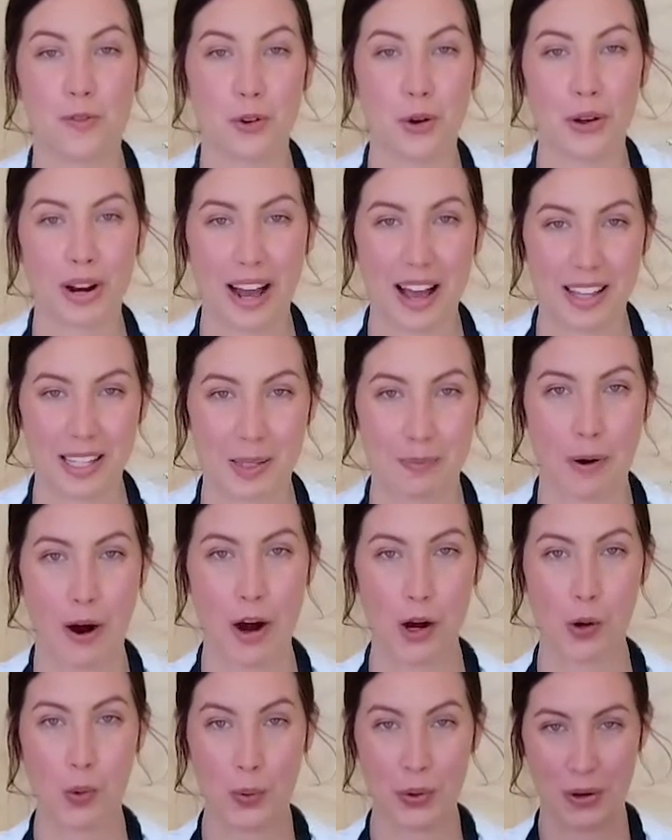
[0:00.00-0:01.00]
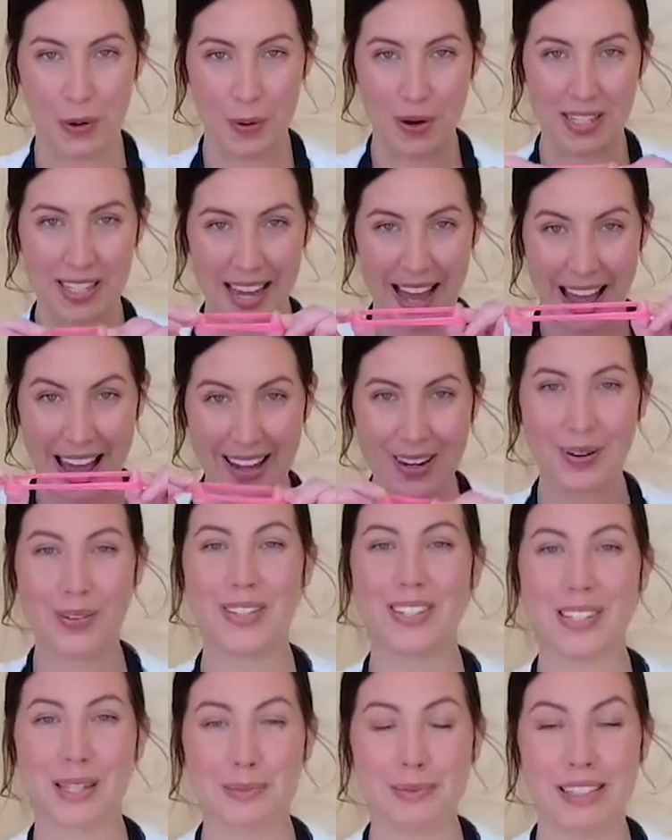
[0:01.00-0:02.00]
got our spiral, we're going to add
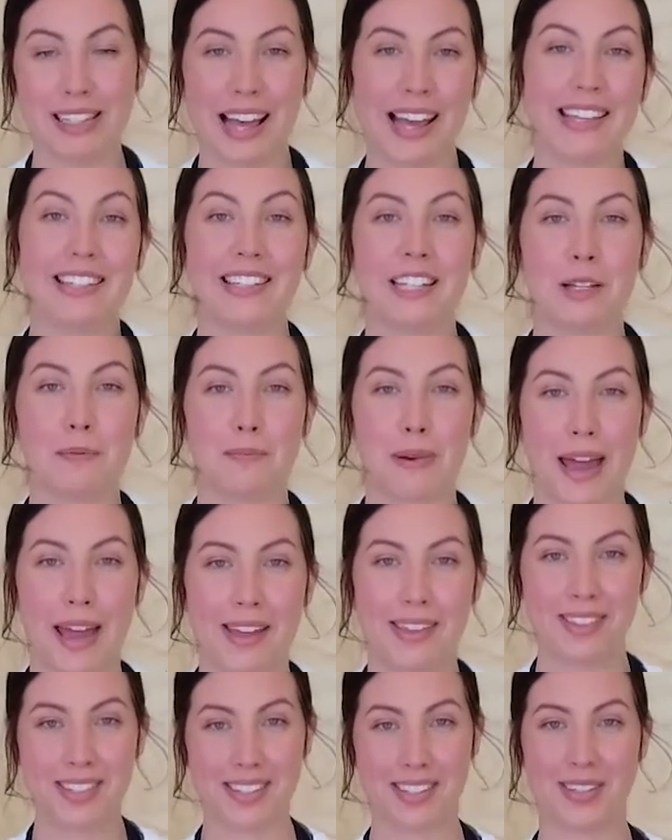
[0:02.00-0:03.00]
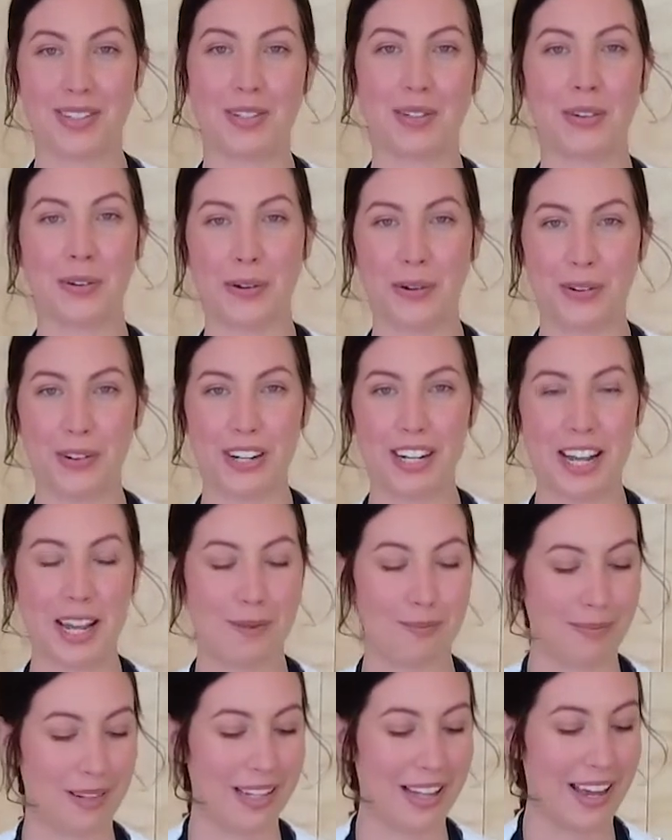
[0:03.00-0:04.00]
on some elastic bands to secure it
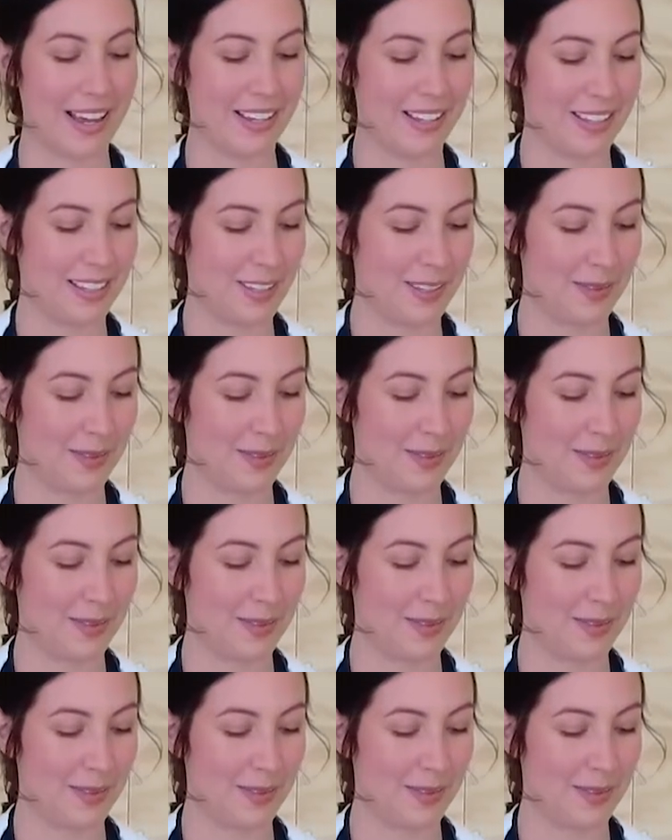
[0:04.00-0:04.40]
in place.